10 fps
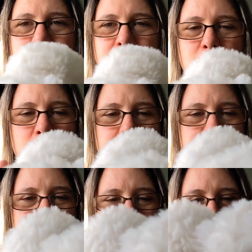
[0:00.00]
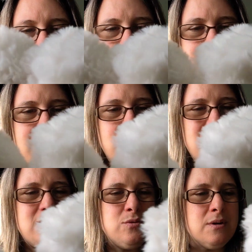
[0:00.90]
for my Yeti. Now
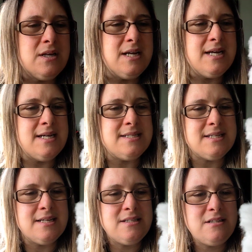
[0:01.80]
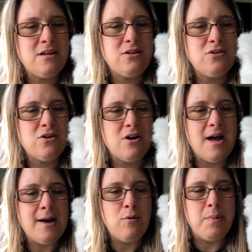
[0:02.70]
this one is a Serdar
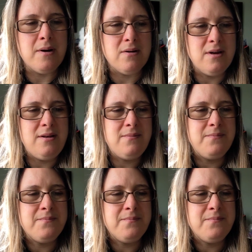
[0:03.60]
Alpine,